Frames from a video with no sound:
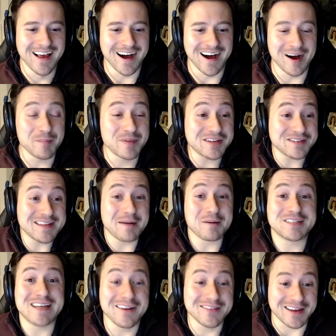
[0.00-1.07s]
But there's not
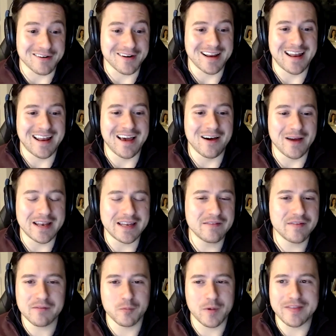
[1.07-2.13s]
much out there right now. And
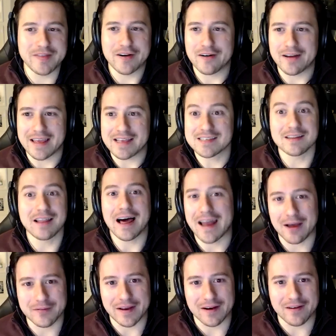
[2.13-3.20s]
even when there is a lot
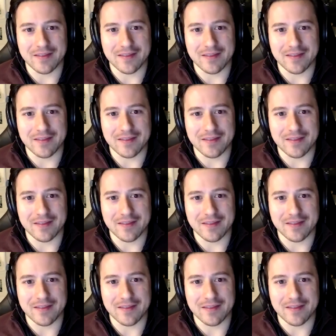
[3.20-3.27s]
out